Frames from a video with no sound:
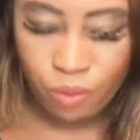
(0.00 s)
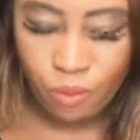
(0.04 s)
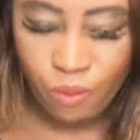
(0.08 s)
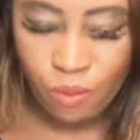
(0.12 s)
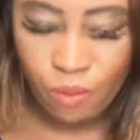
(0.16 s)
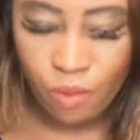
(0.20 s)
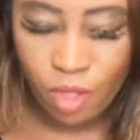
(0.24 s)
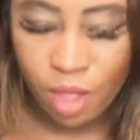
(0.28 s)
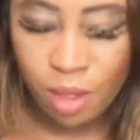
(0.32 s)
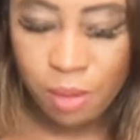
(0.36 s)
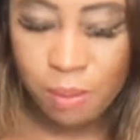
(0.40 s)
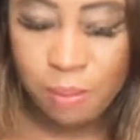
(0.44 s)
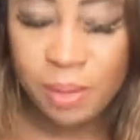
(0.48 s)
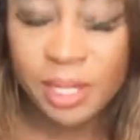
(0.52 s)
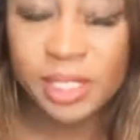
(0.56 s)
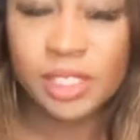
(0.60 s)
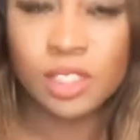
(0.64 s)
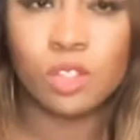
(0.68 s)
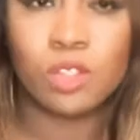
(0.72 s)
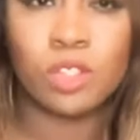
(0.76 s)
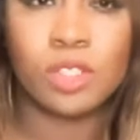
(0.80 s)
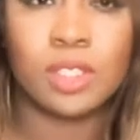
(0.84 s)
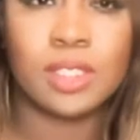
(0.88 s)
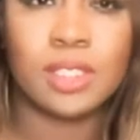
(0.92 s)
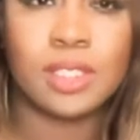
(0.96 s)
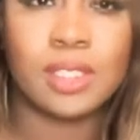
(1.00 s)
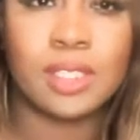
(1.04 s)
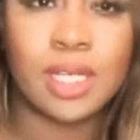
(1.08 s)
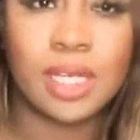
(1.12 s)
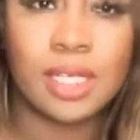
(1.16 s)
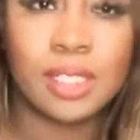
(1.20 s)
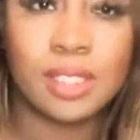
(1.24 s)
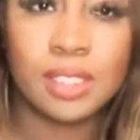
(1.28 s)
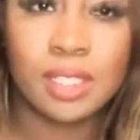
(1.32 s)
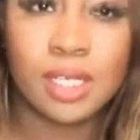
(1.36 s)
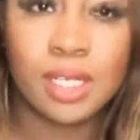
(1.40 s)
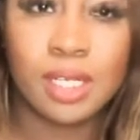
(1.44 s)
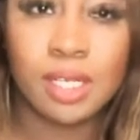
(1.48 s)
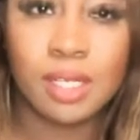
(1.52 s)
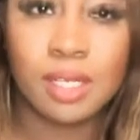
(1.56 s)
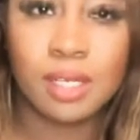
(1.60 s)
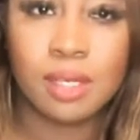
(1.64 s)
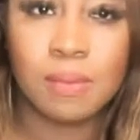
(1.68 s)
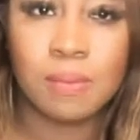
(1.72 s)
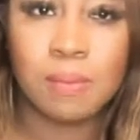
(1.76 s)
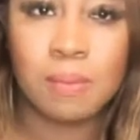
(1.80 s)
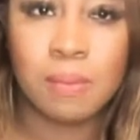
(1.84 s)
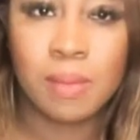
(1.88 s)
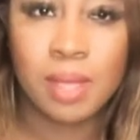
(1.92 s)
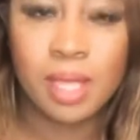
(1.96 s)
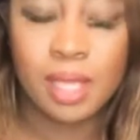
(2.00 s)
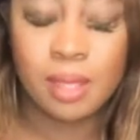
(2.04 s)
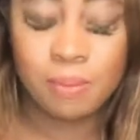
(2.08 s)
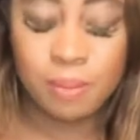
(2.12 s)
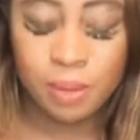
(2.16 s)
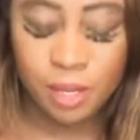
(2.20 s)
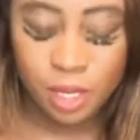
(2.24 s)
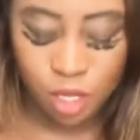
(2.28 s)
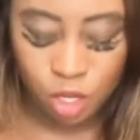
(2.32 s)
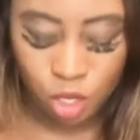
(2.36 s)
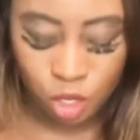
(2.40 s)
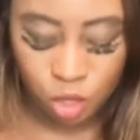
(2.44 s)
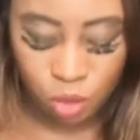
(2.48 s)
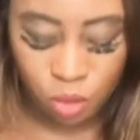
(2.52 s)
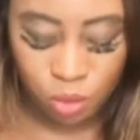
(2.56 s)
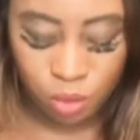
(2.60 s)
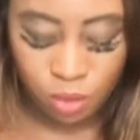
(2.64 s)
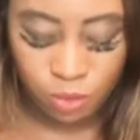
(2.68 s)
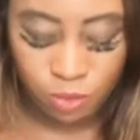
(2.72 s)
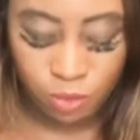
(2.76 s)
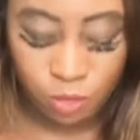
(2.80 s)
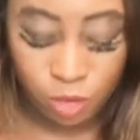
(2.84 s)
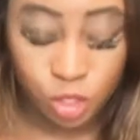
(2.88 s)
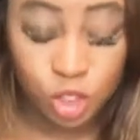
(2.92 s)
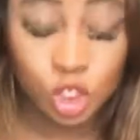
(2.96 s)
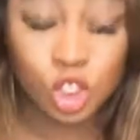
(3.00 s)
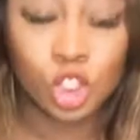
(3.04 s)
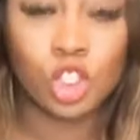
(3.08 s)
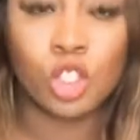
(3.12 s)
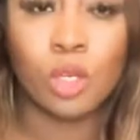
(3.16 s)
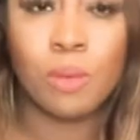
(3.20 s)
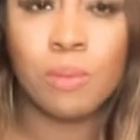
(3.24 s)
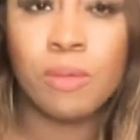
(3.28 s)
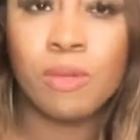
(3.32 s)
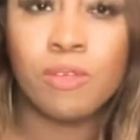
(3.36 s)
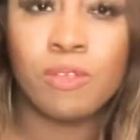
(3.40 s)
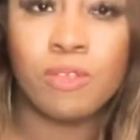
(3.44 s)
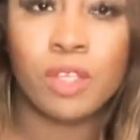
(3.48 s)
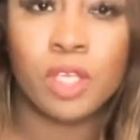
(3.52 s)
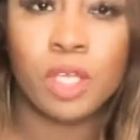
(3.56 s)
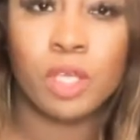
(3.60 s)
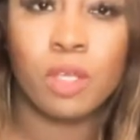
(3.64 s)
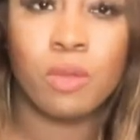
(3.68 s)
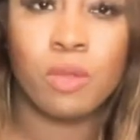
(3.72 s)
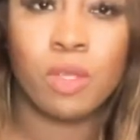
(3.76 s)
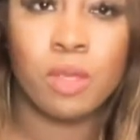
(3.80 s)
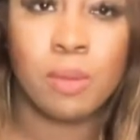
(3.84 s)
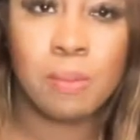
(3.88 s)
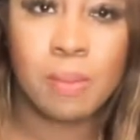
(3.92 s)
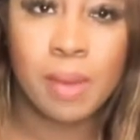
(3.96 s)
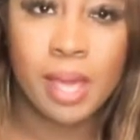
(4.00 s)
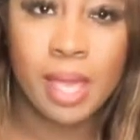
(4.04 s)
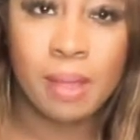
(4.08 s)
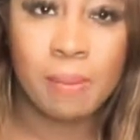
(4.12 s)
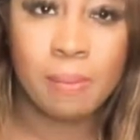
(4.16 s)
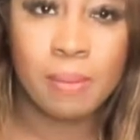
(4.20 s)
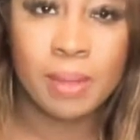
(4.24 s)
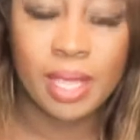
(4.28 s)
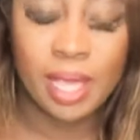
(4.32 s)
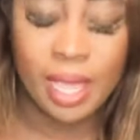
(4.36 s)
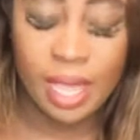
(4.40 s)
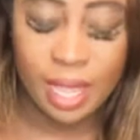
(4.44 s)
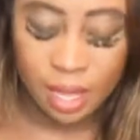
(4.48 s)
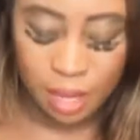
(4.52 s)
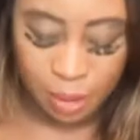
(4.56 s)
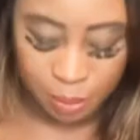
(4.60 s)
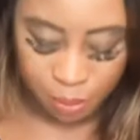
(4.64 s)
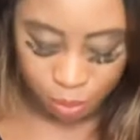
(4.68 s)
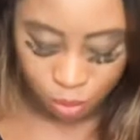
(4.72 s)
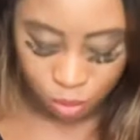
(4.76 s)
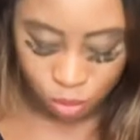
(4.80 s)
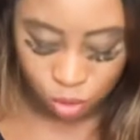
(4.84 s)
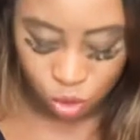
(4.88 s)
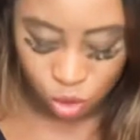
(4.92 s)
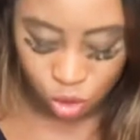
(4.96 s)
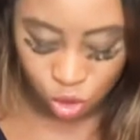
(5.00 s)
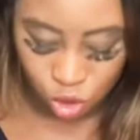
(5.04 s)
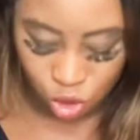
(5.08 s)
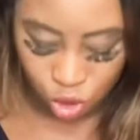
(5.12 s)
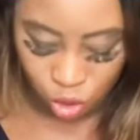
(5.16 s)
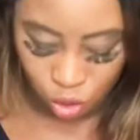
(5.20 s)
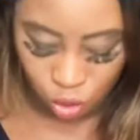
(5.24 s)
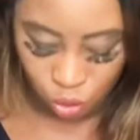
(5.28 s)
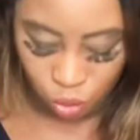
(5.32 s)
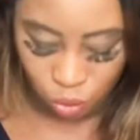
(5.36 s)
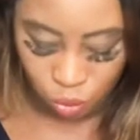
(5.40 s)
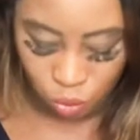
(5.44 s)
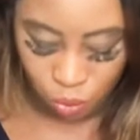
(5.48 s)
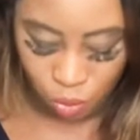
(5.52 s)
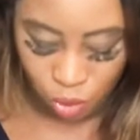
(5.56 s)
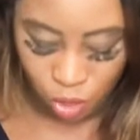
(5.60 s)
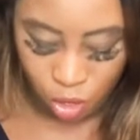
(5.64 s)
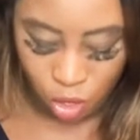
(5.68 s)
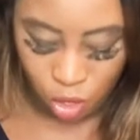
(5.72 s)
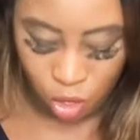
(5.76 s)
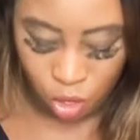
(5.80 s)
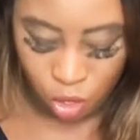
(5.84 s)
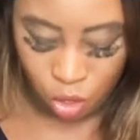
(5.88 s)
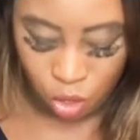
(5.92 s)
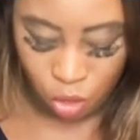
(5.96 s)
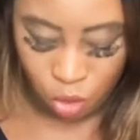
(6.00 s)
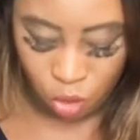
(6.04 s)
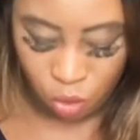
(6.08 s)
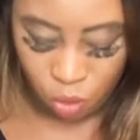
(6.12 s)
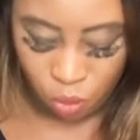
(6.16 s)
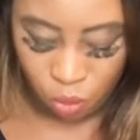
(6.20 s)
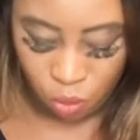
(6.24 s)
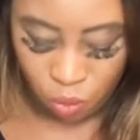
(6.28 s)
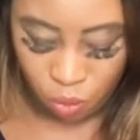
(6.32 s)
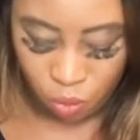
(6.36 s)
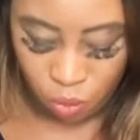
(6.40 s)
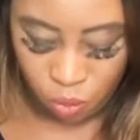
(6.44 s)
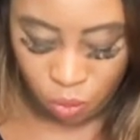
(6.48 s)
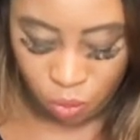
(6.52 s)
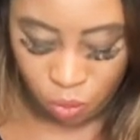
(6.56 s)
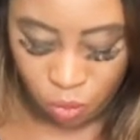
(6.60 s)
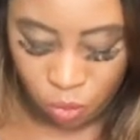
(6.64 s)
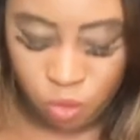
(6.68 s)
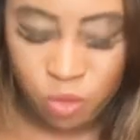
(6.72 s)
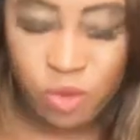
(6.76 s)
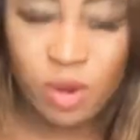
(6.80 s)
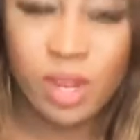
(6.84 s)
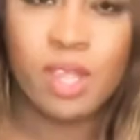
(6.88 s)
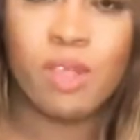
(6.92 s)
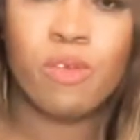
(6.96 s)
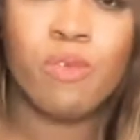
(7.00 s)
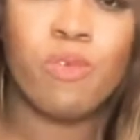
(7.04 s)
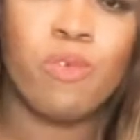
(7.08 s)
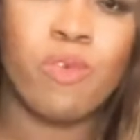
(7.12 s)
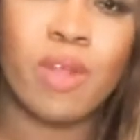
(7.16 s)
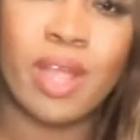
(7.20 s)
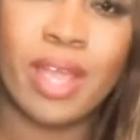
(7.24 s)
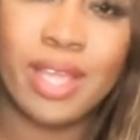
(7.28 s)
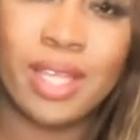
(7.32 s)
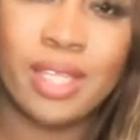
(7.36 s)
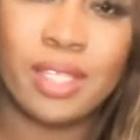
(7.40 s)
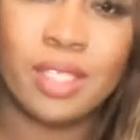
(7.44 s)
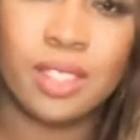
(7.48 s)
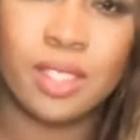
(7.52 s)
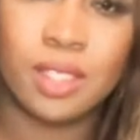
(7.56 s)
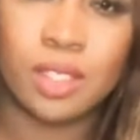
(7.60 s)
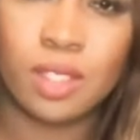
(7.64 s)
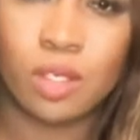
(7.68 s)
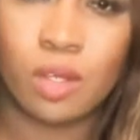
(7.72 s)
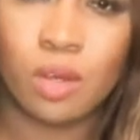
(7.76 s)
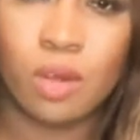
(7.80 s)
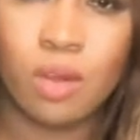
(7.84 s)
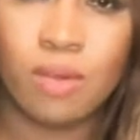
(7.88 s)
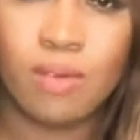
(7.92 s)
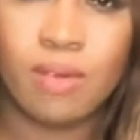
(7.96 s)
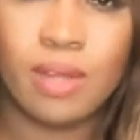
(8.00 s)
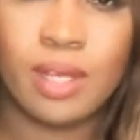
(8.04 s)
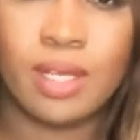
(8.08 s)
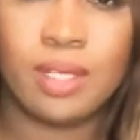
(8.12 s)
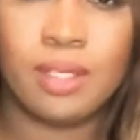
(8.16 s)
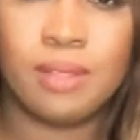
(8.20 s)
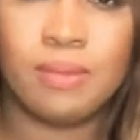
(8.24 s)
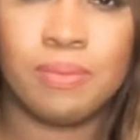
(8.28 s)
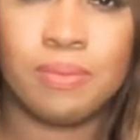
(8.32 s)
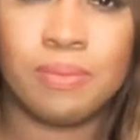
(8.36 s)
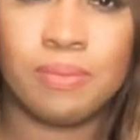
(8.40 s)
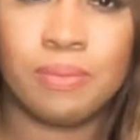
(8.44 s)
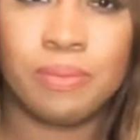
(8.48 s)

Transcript: a misunderstanding. Maybe for some of you, you might be able to rewrite the story.